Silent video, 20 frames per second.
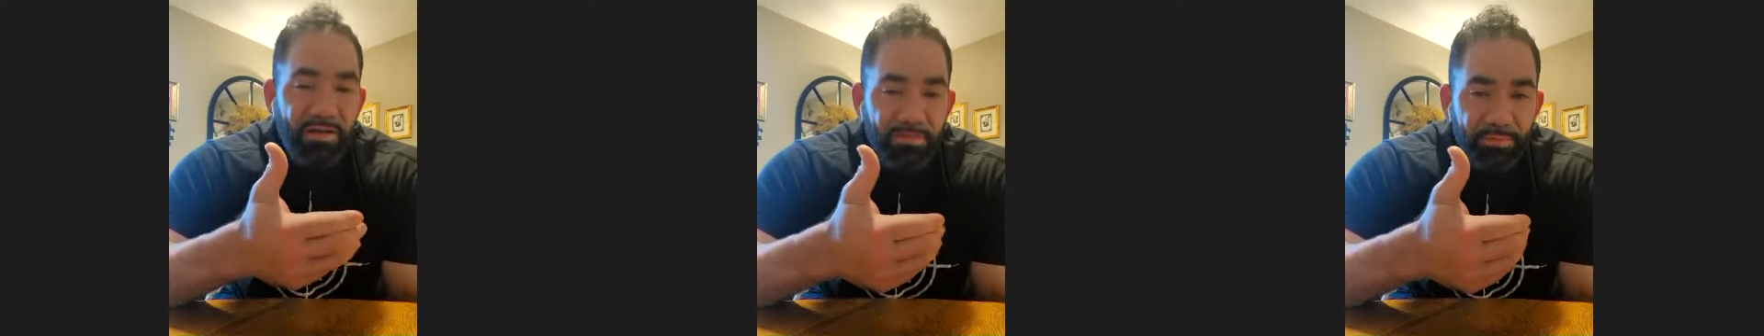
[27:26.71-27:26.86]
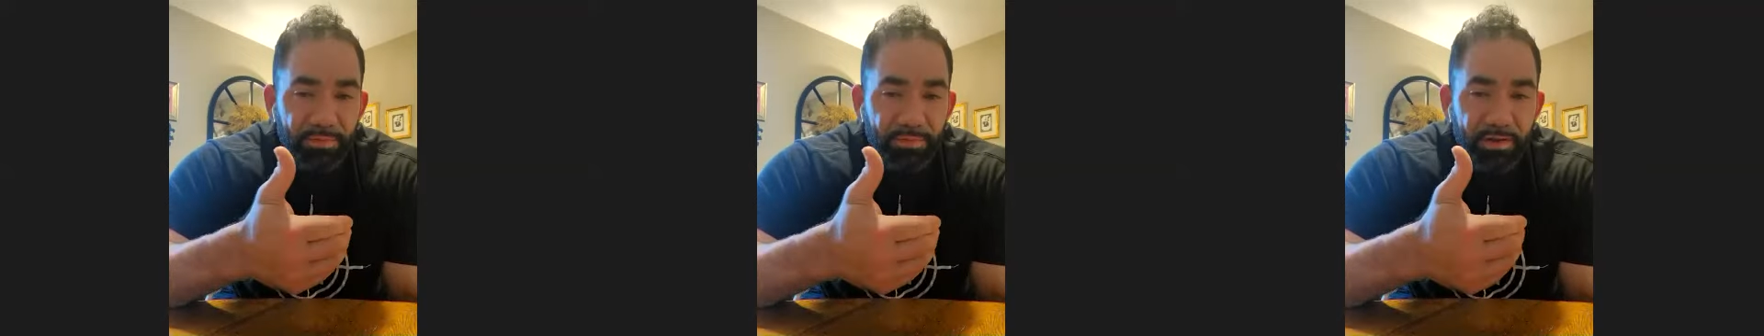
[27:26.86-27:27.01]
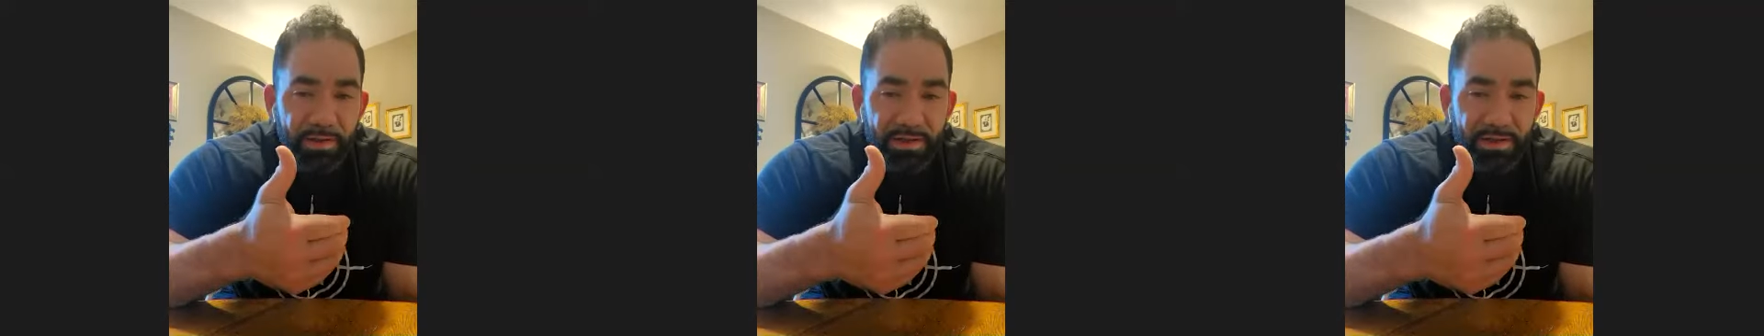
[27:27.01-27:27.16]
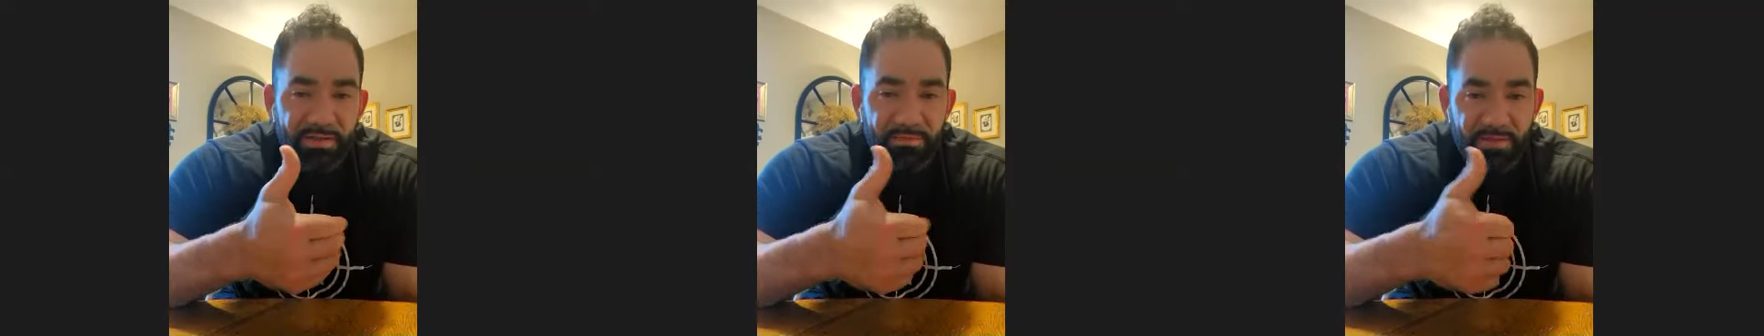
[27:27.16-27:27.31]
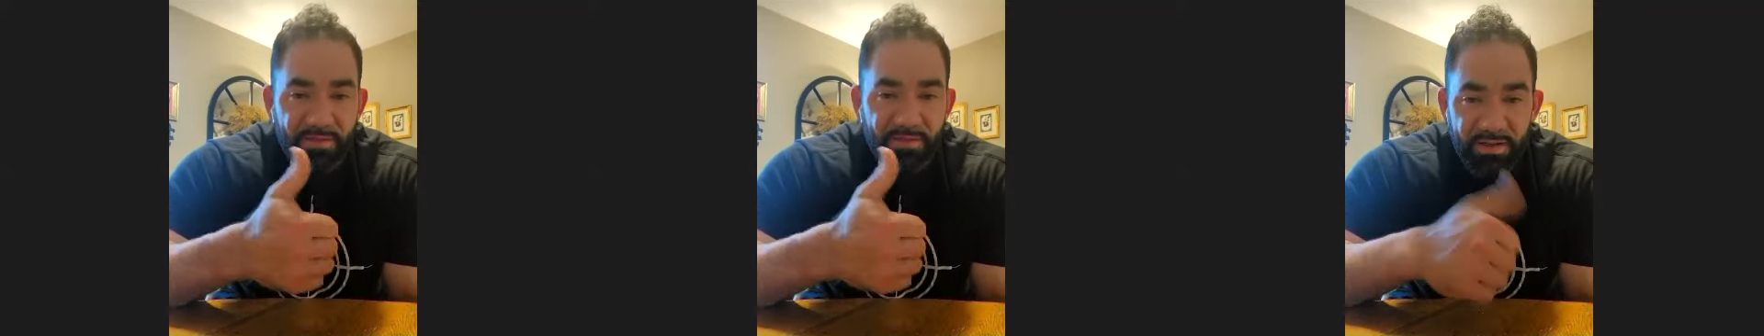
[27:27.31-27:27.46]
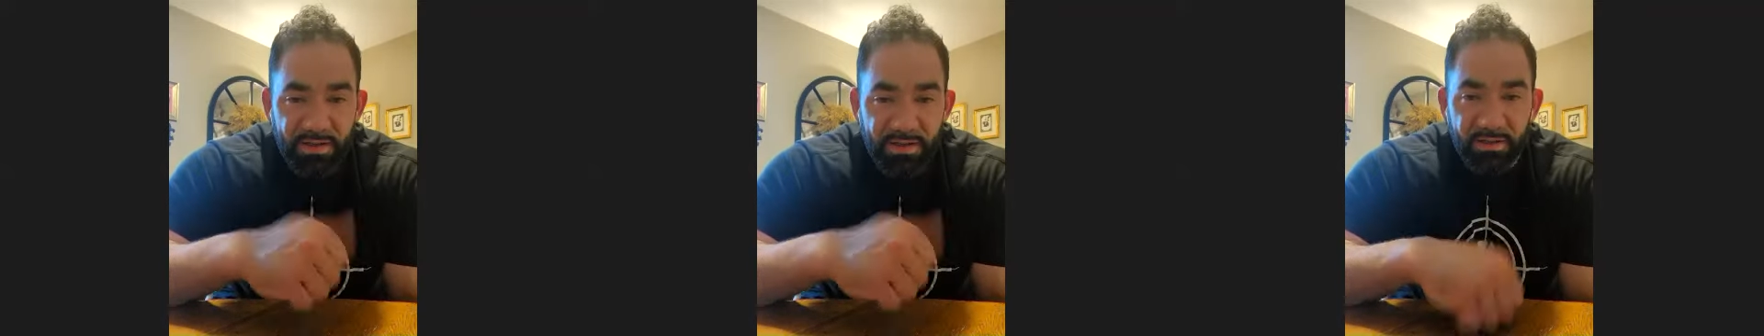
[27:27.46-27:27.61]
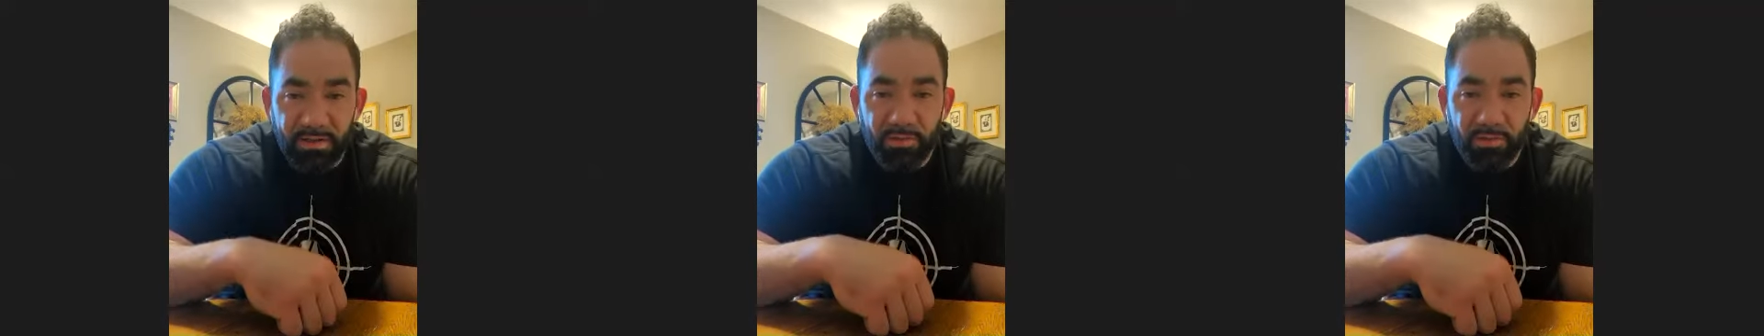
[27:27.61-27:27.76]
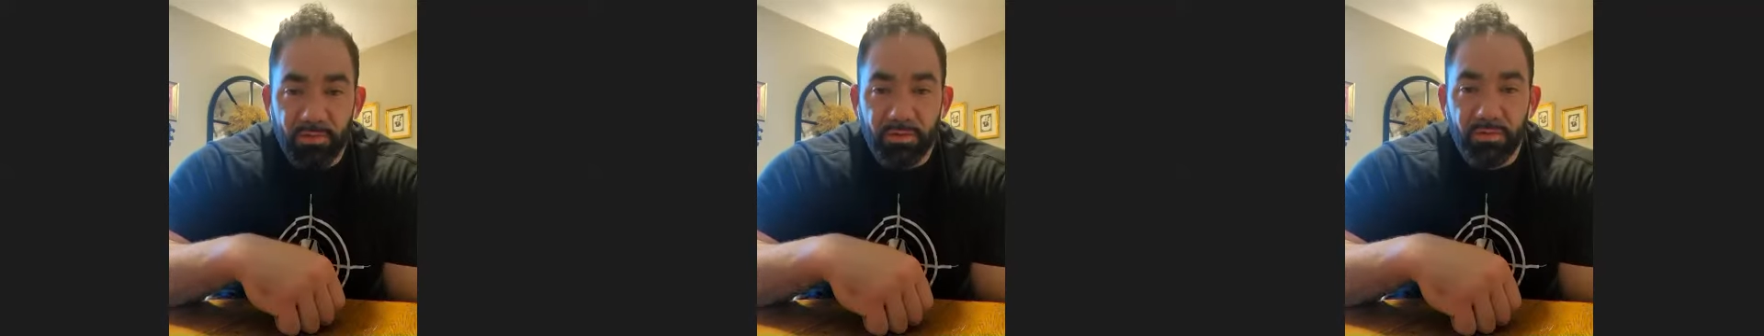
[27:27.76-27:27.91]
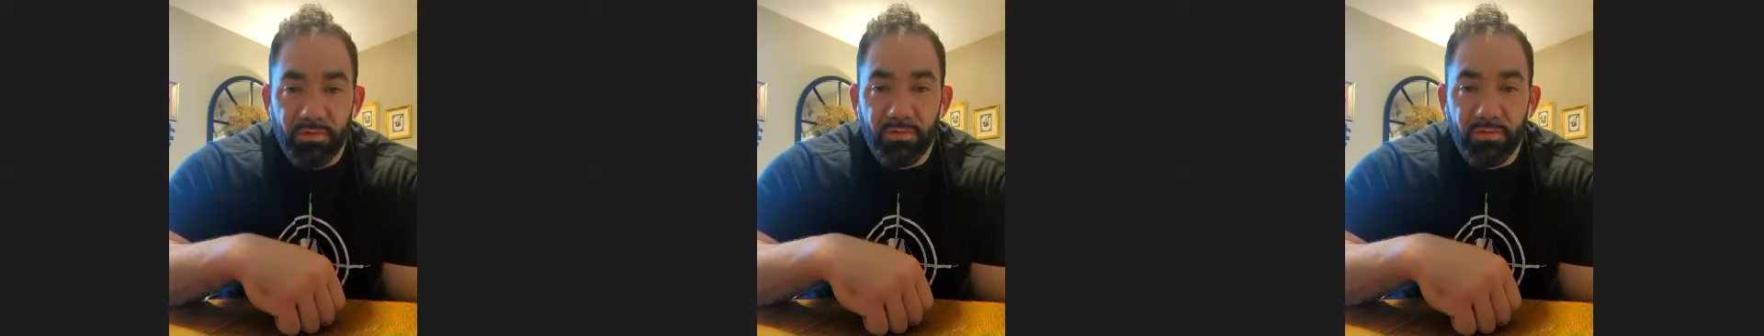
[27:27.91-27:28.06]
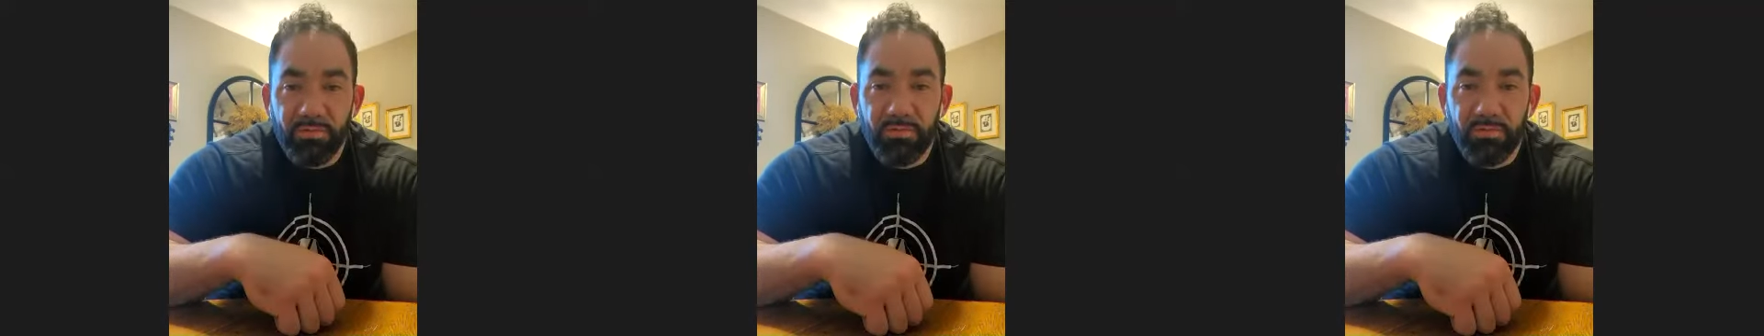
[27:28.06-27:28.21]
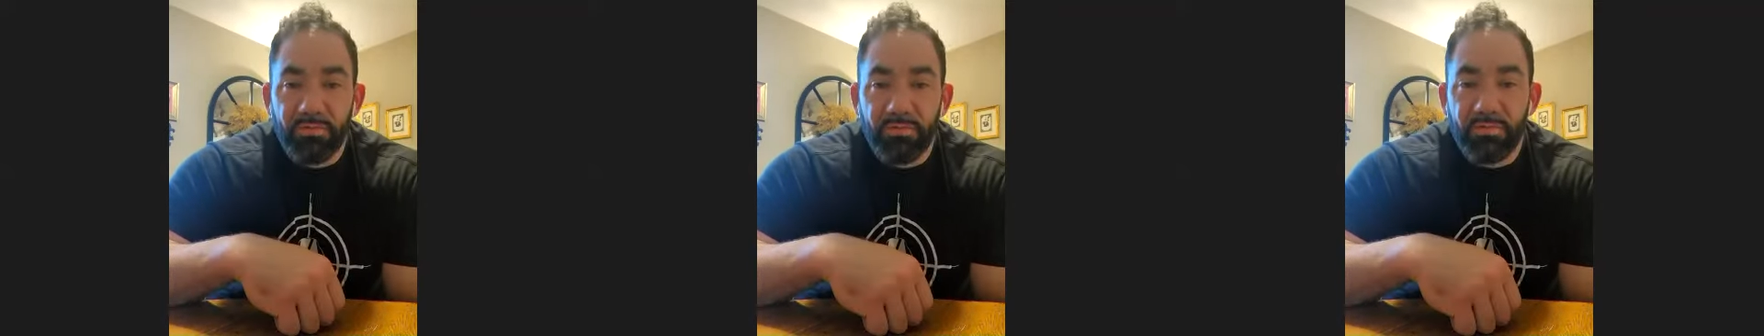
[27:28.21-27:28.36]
the prettiest physique in the world,